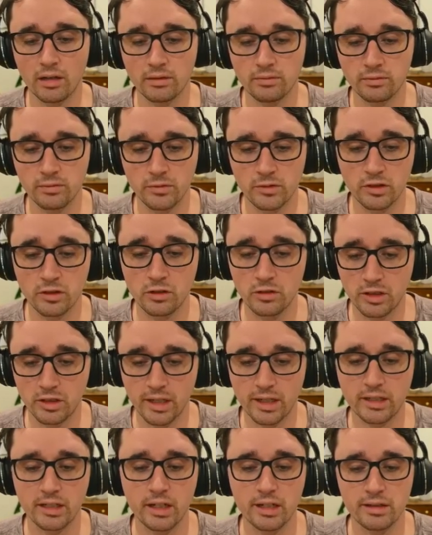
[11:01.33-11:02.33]
Souček
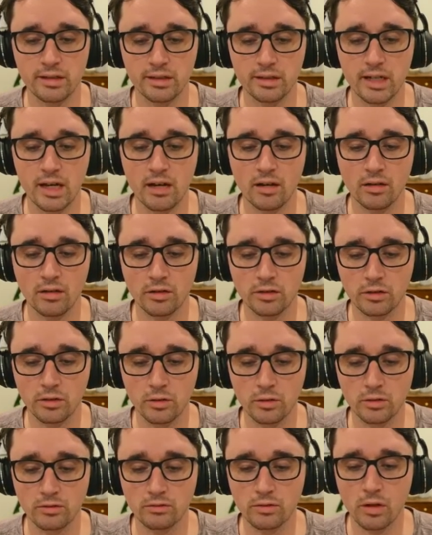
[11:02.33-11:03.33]
chasing down the lost cause,
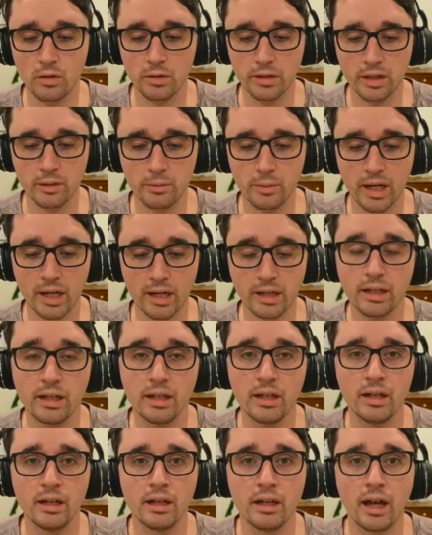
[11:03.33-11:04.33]
rolling it back.
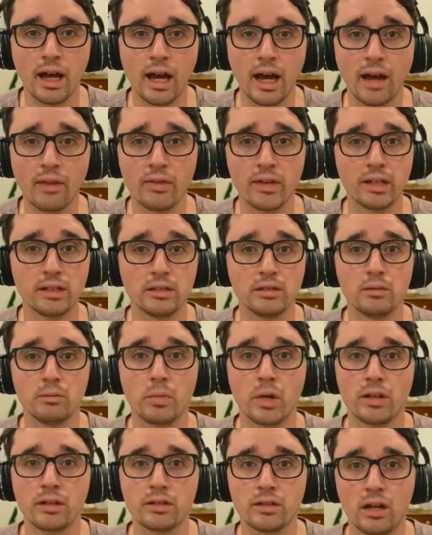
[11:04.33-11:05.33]
And then by the
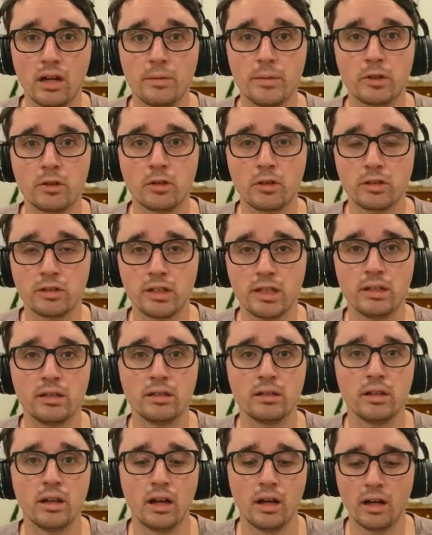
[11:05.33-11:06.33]
time it crossed in,
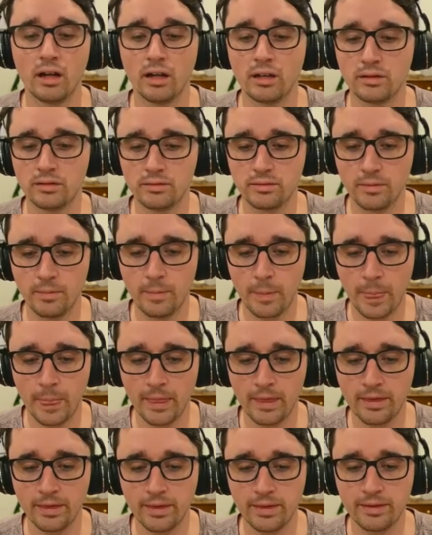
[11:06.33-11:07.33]

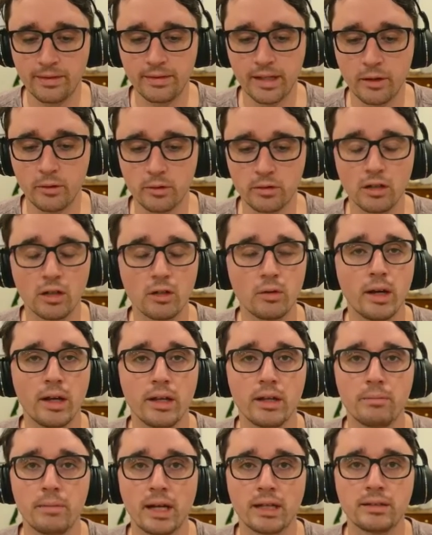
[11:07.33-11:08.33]
there was no way the
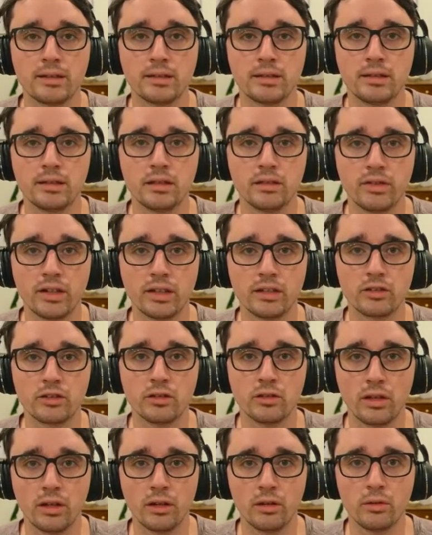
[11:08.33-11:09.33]
Man City defence could
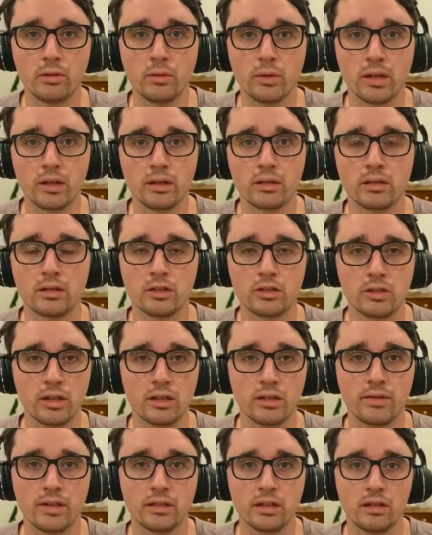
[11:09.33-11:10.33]
deal with the strength of
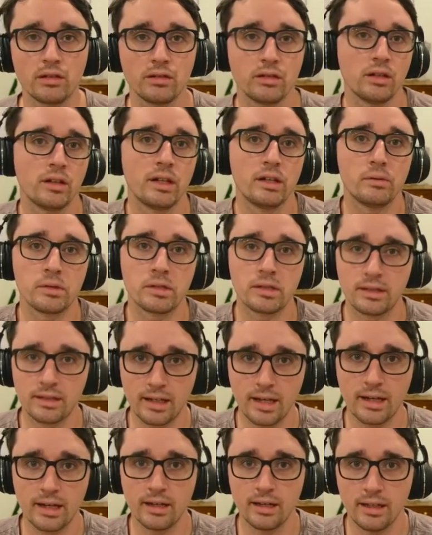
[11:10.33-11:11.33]
Antonio. He was
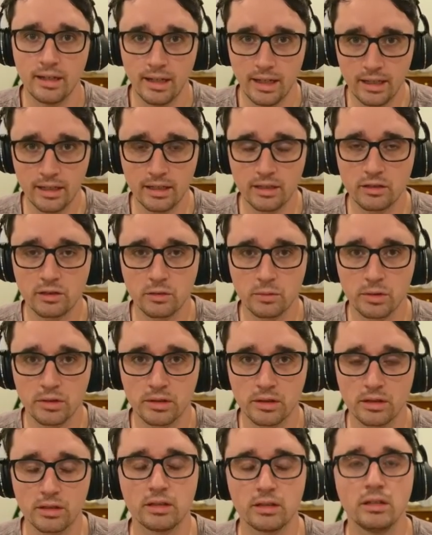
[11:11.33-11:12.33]
set in his good
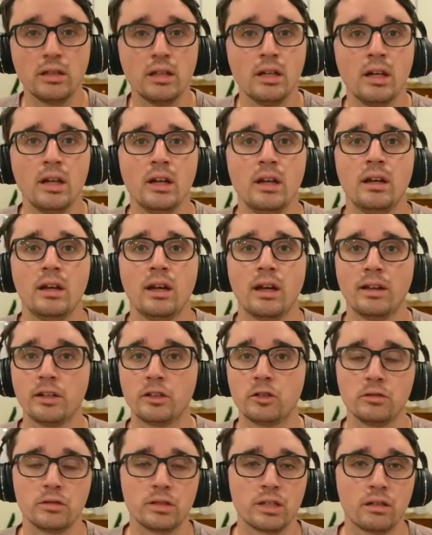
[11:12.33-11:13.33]
position and they couldn't
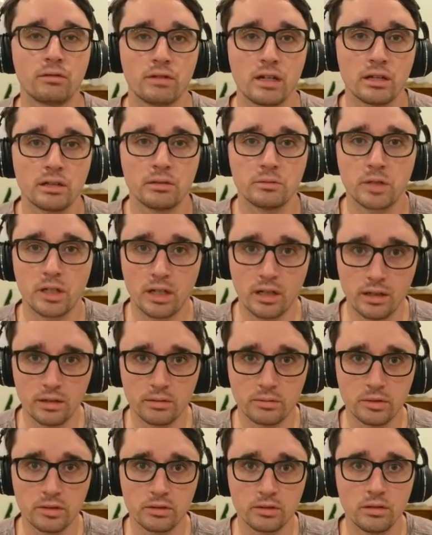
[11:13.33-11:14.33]
get round him to clear the ball.